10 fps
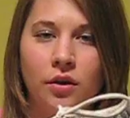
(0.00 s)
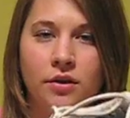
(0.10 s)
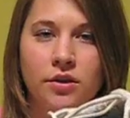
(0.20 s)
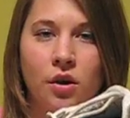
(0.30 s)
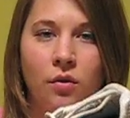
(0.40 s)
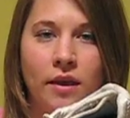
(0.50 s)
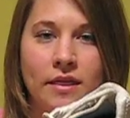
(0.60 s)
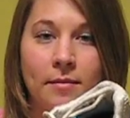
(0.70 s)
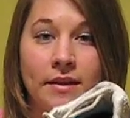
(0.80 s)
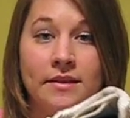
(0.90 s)
can also get
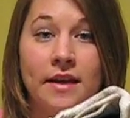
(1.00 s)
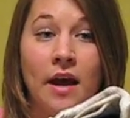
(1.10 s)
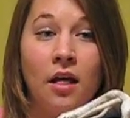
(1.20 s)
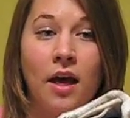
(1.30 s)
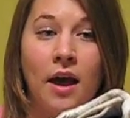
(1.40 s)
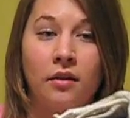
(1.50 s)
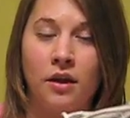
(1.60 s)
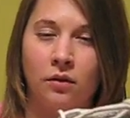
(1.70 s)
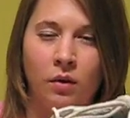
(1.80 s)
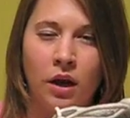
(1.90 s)
them on sale at
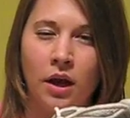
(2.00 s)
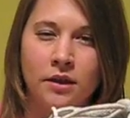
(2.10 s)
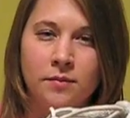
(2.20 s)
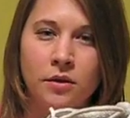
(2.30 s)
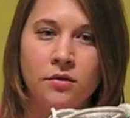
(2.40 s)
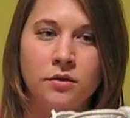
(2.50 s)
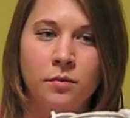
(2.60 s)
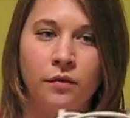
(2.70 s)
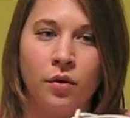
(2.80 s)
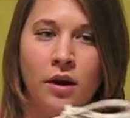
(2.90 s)
like running expos
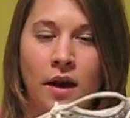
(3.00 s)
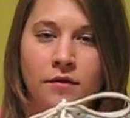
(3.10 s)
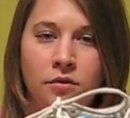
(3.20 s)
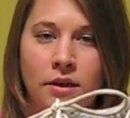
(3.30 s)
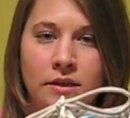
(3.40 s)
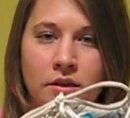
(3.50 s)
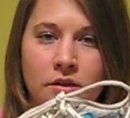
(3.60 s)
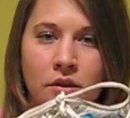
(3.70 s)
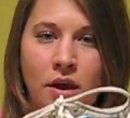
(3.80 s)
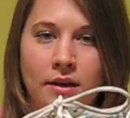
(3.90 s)
before and after
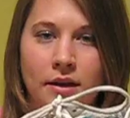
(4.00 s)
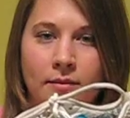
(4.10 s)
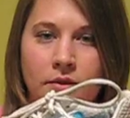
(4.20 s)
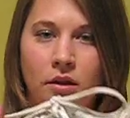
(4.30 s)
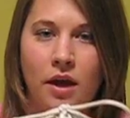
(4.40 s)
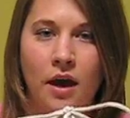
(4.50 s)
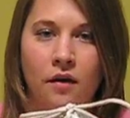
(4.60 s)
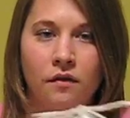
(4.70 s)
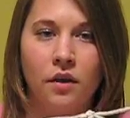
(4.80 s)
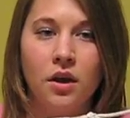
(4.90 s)
races. A lot of times they'll
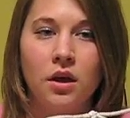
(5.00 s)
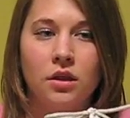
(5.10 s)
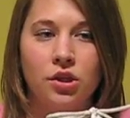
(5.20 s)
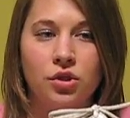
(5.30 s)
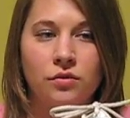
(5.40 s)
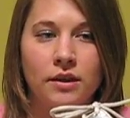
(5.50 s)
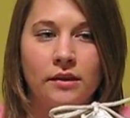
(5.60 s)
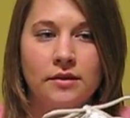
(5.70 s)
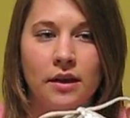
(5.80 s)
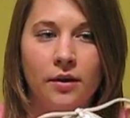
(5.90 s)
have the shoes
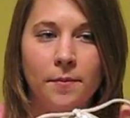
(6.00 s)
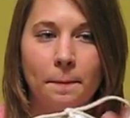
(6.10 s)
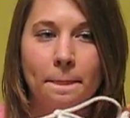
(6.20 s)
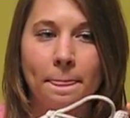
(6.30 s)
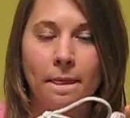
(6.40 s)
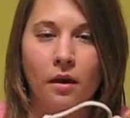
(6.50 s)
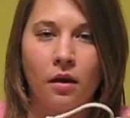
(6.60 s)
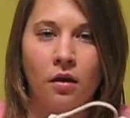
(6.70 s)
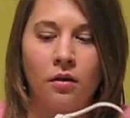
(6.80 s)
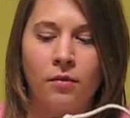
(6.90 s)
on sale.
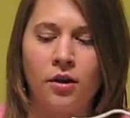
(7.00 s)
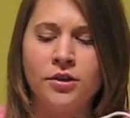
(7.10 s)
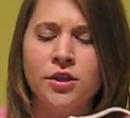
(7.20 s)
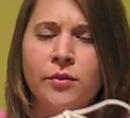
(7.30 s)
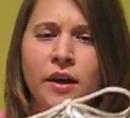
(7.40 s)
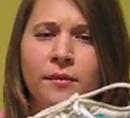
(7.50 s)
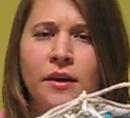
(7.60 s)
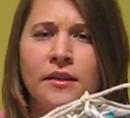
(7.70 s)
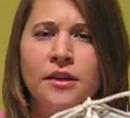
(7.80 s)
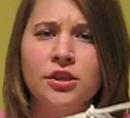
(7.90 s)
Also when I
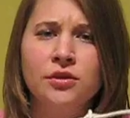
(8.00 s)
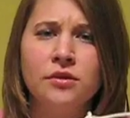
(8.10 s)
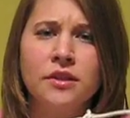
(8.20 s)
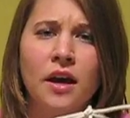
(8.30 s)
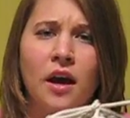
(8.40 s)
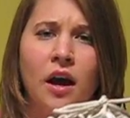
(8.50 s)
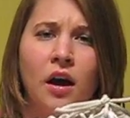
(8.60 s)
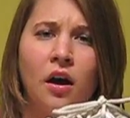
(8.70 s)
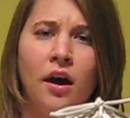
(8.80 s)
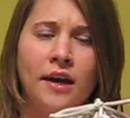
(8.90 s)
run in these shoes,
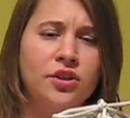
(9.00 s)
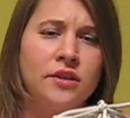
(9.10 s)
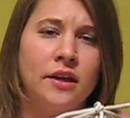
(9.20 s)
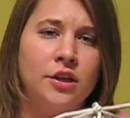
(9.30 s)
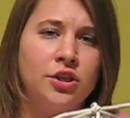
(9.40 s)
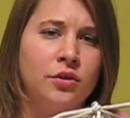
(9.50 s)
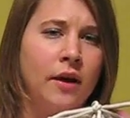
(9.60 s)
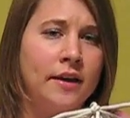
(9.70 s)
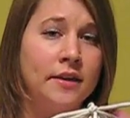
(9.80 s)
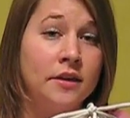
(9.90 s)
actually in any shoe,
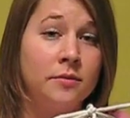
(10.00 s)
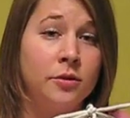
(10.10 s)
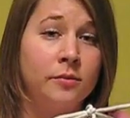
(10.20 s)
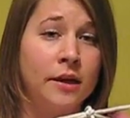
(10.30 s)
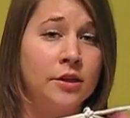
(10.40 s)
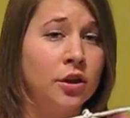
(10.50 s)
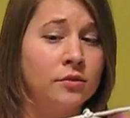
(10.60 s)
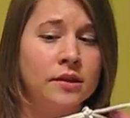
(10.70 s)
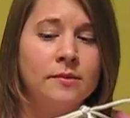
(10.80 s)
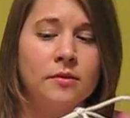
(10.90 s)
I tend to put my
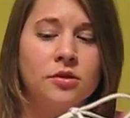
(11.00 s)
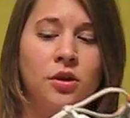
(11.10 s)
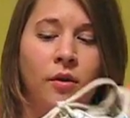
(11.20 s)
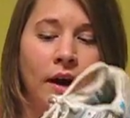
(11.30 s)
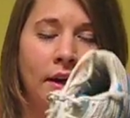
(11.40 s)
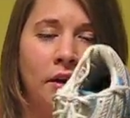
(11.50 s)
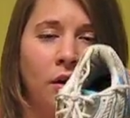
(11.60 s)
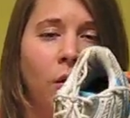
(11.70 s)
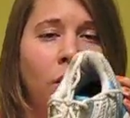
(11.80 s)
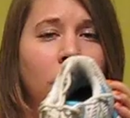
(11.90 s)
toes up, so I get
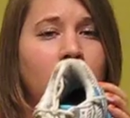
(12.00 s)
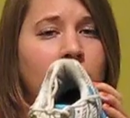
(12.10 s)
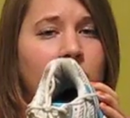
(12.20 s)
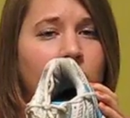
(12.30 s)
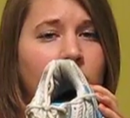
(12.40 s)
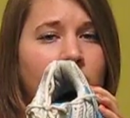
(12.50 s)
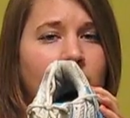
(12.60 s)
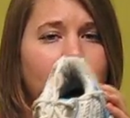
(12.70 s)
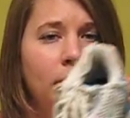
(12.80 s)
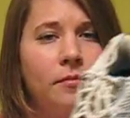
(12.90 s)
a little hole right
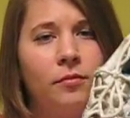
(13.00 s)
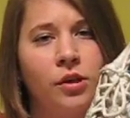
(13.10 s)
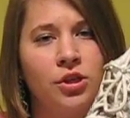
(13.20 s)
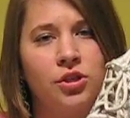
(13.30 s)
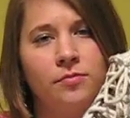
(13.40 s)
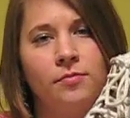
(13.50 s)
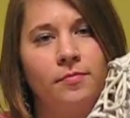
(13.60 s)
here, which